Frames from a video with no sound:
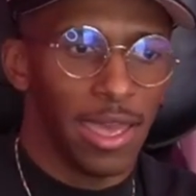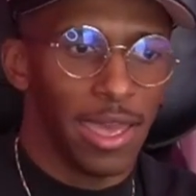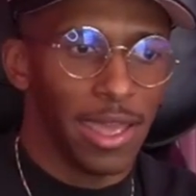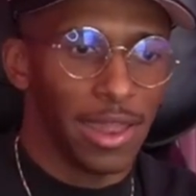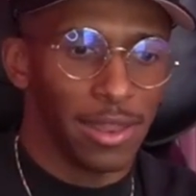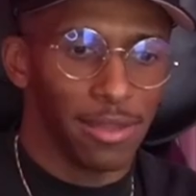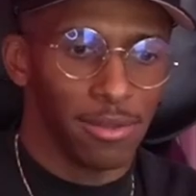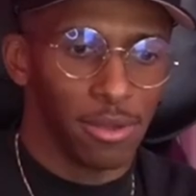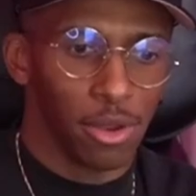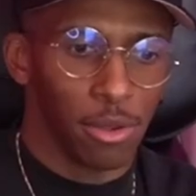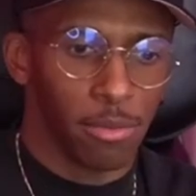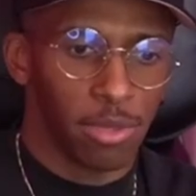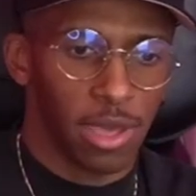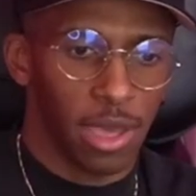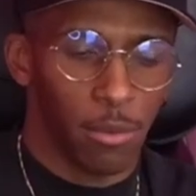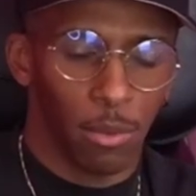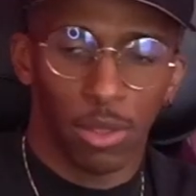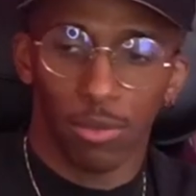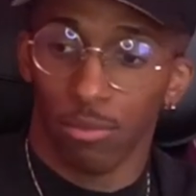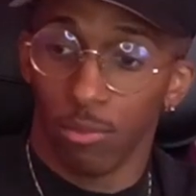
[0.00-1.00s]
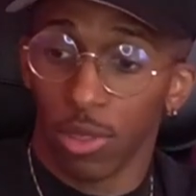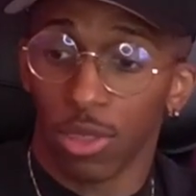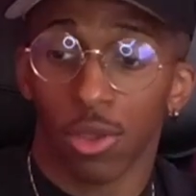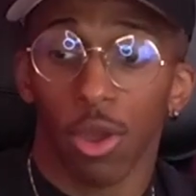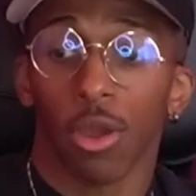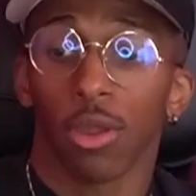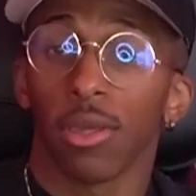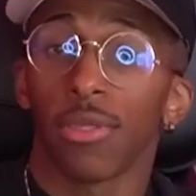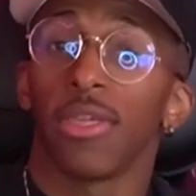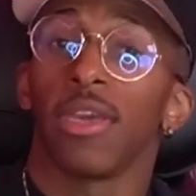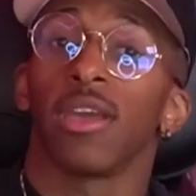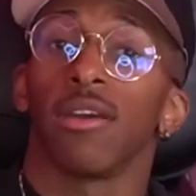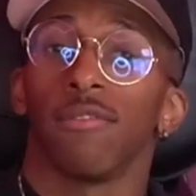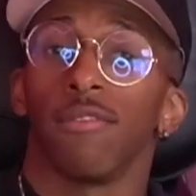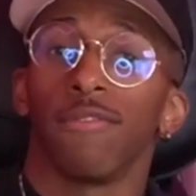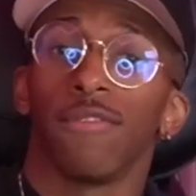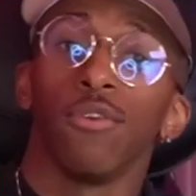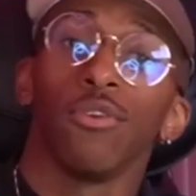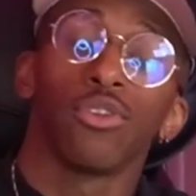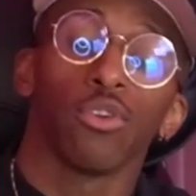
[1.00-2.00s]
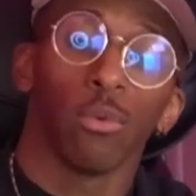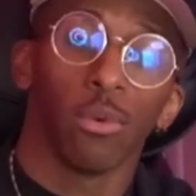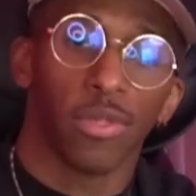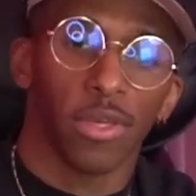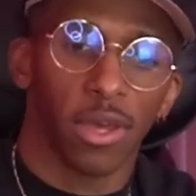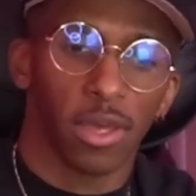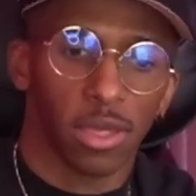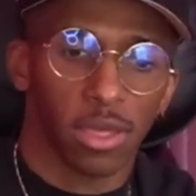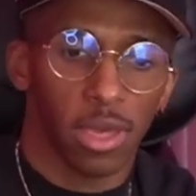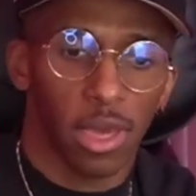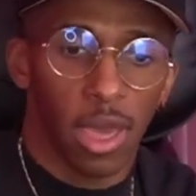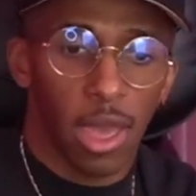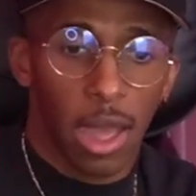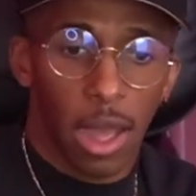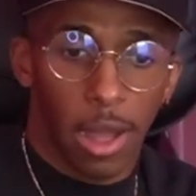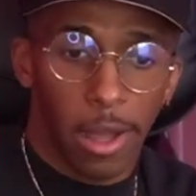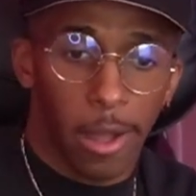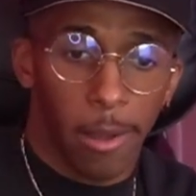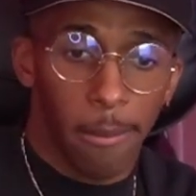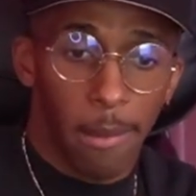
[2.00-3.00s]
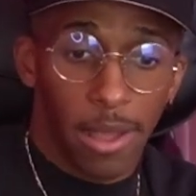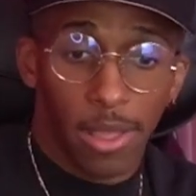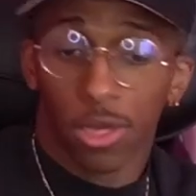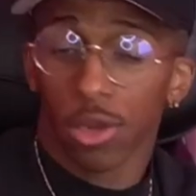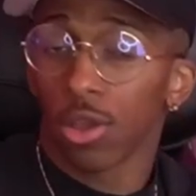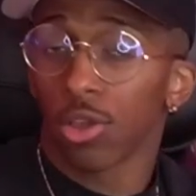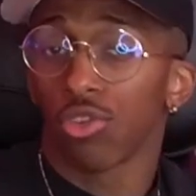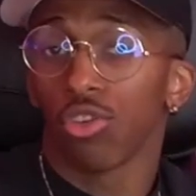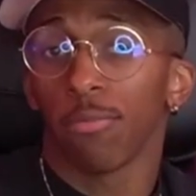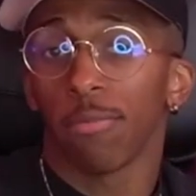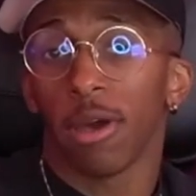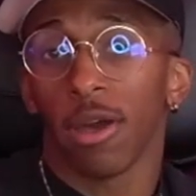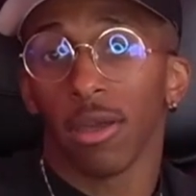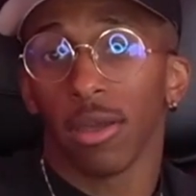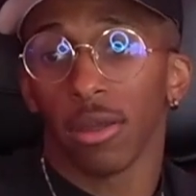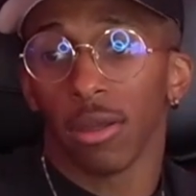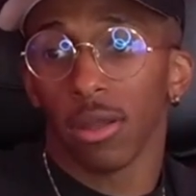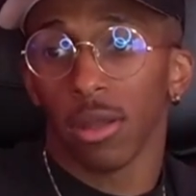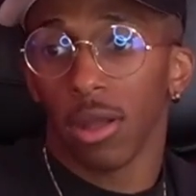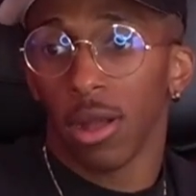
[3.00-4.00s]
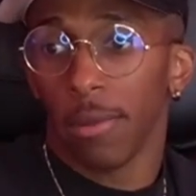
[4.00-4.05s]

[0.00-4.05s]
you know what I'm saying, we started to think of a future with us, I took a trip out here.